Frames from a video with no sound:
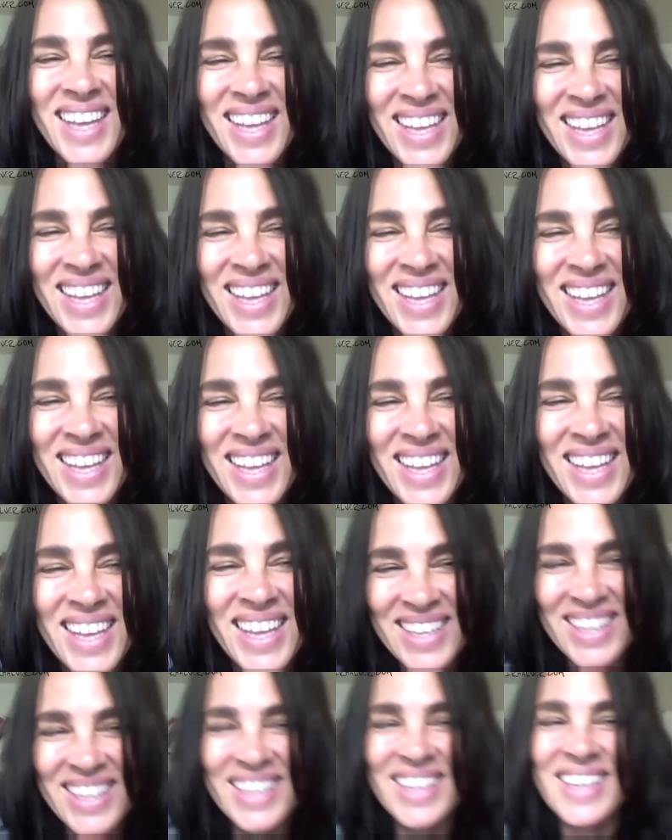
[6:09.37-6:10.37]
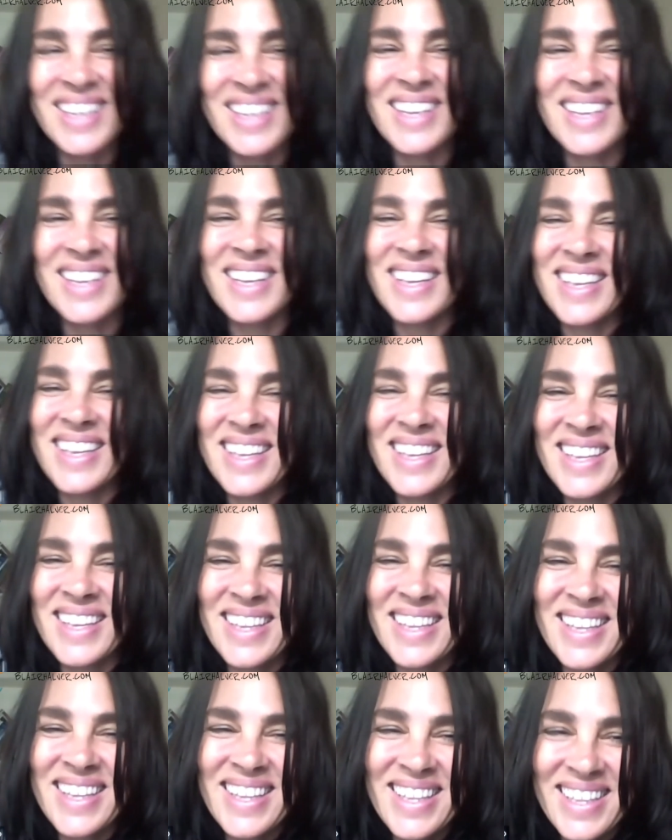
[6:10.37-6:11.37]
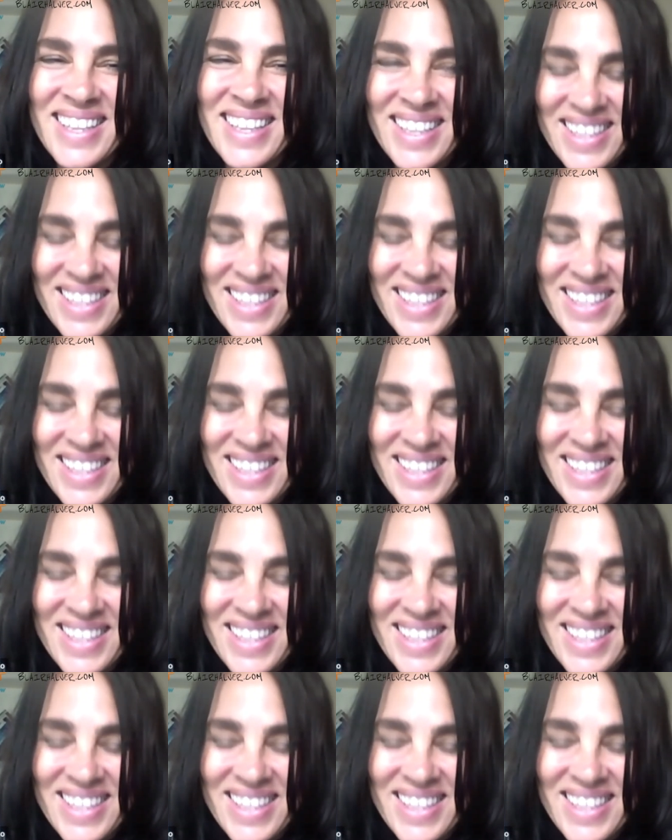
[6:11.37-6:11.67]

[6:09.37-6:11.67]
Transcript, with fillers: they will have done bootleg additions,